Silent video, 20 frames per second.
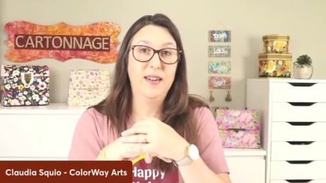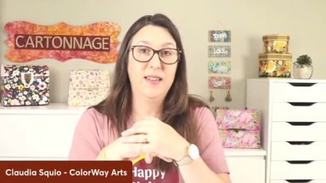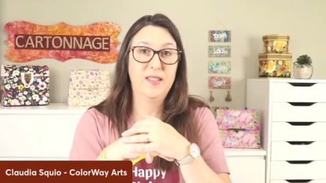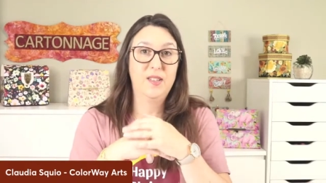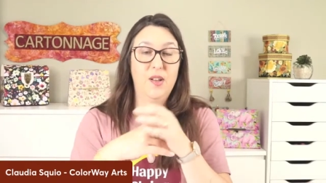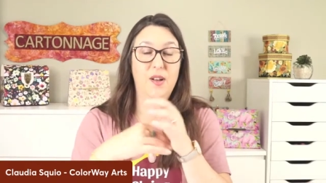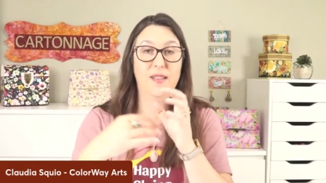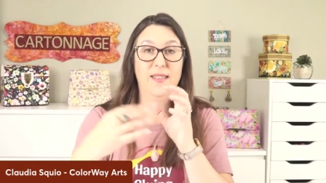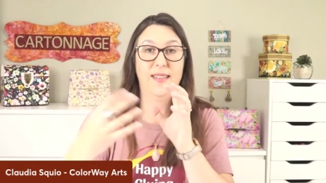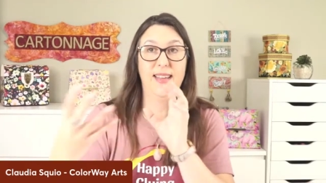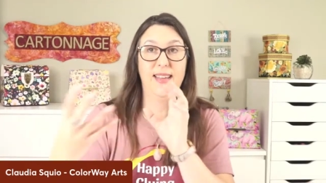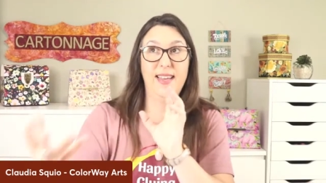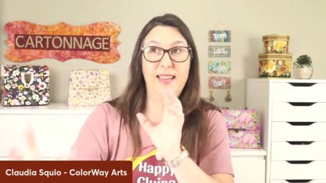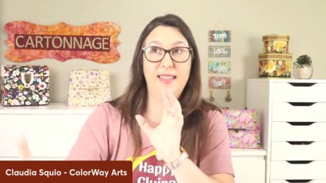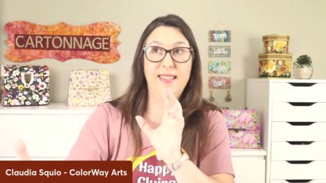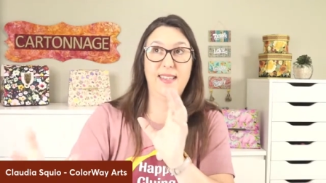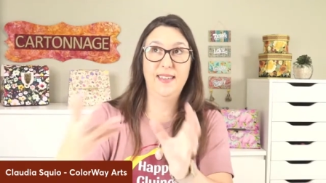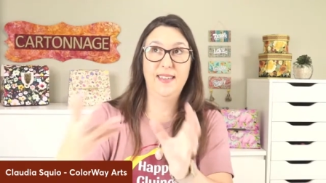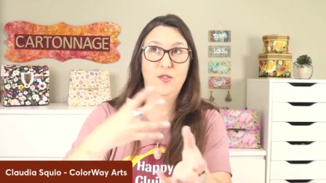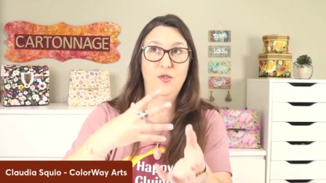It's not
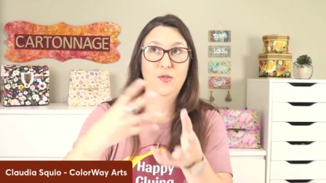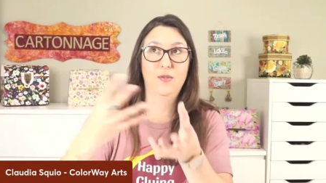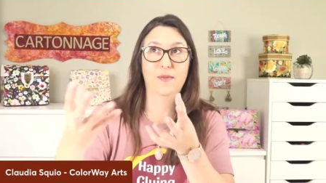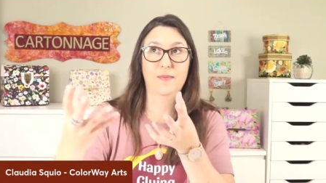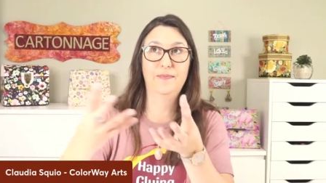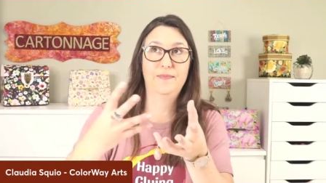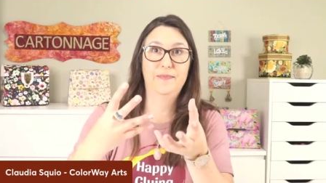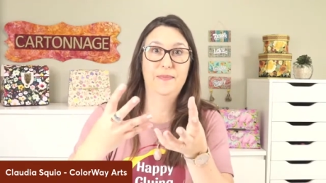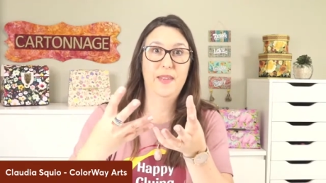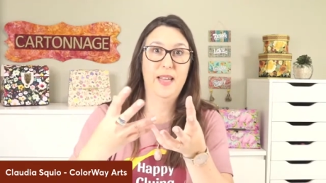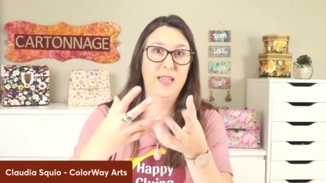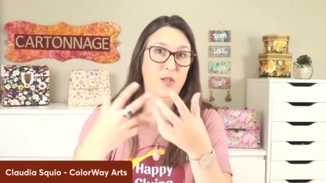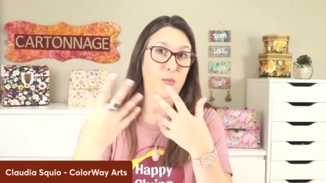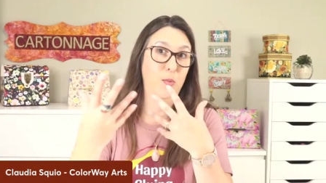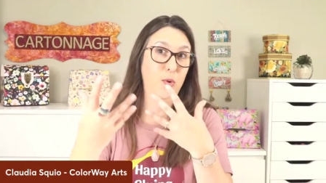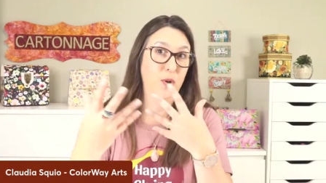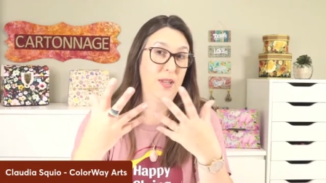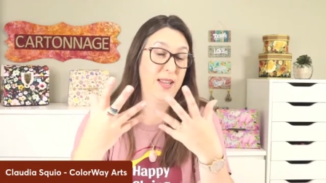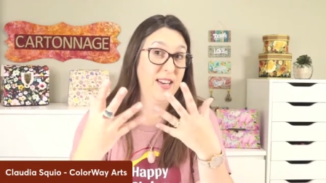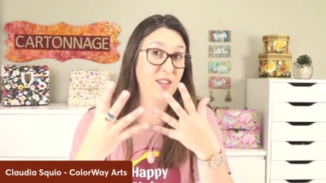easy to the
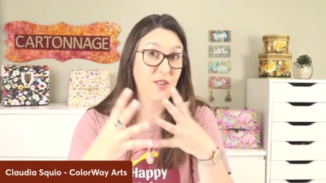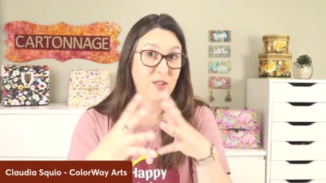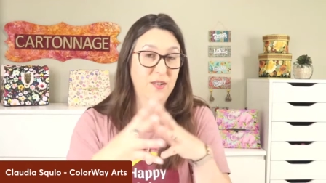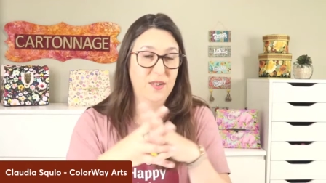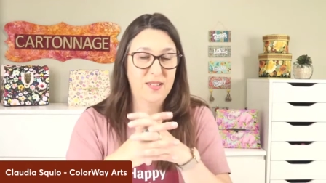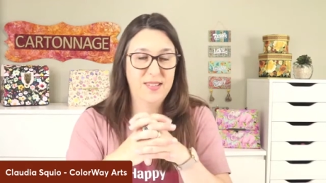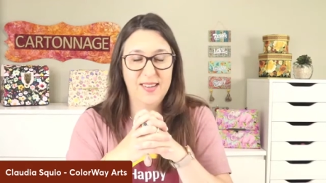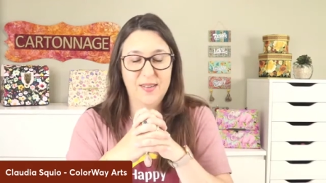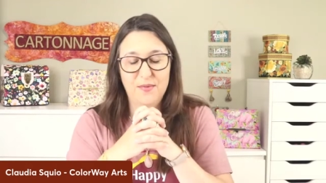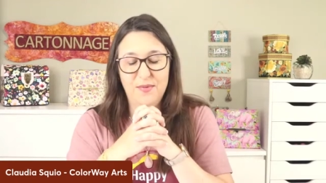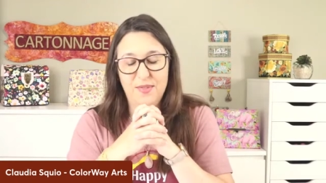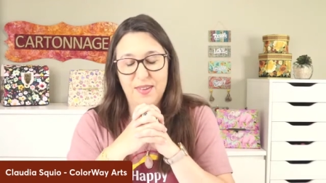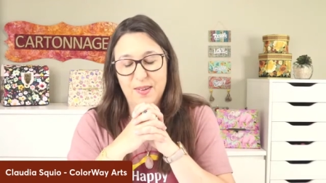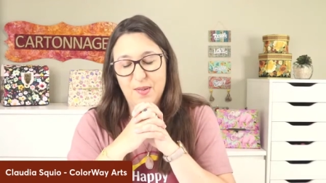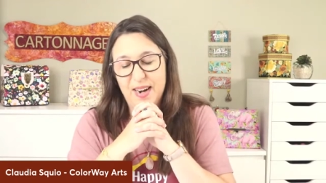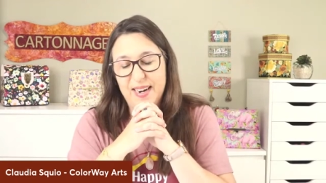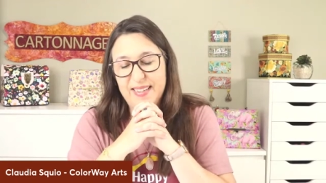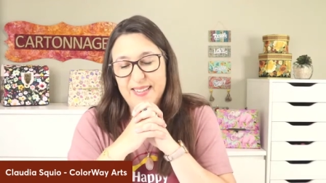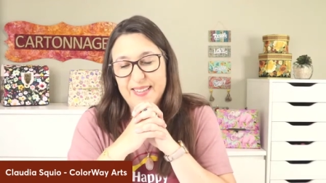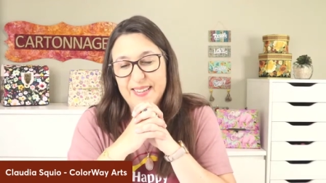exportation or something,
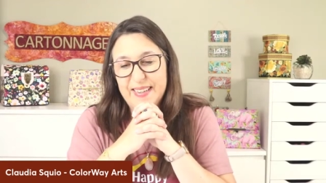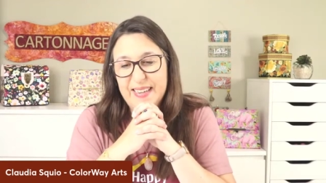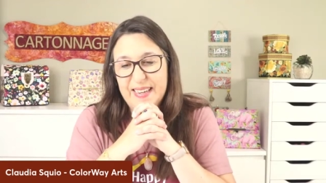right?